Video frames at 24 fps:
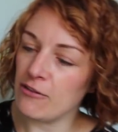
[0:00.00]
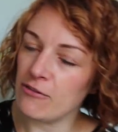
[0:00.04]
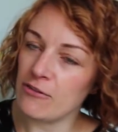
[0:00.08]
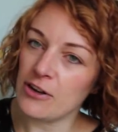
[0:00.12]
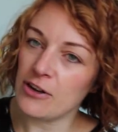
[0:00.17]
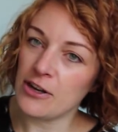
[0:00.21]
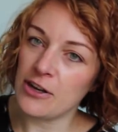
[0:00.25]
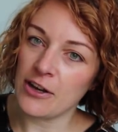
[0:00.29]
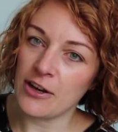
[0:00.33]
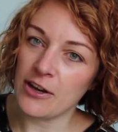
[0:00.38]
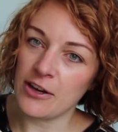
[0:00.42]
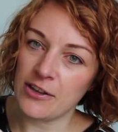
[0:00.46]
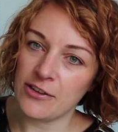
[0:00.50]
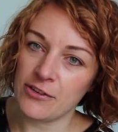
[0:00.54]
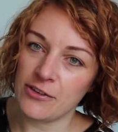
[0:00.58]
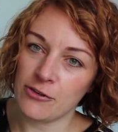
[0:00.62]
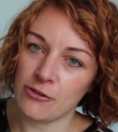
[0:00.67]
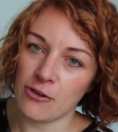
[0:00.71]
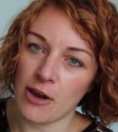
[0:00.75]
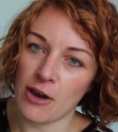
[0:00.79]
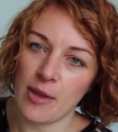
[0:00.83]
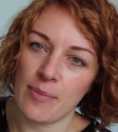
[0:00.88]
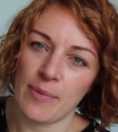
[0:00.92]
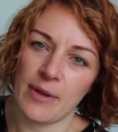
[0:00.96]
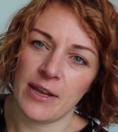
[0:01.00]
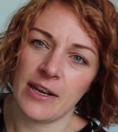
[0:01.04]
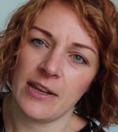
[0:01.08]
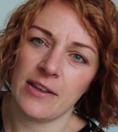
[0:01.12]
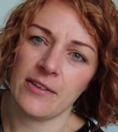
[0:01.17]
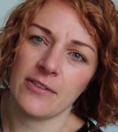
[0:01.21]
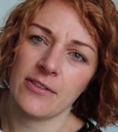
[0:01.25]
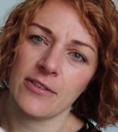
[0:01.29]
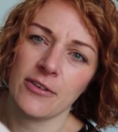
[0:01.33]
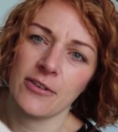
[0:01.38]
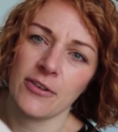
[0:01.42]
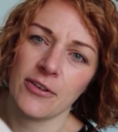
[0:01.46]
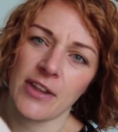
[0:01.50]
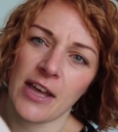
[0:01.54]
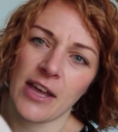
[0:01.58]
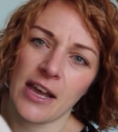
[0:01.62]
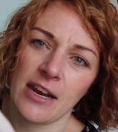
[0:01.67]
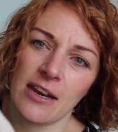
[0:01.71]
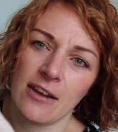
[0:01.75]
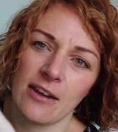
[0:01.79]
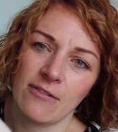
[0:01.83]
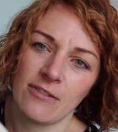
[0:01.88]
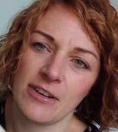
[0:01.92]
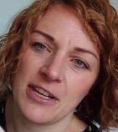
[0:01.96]
of nice drape, and it's got that
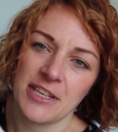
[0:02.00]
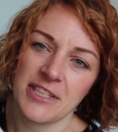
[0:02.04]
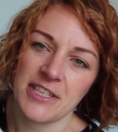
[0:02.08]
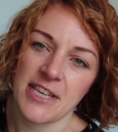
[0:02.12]
lovely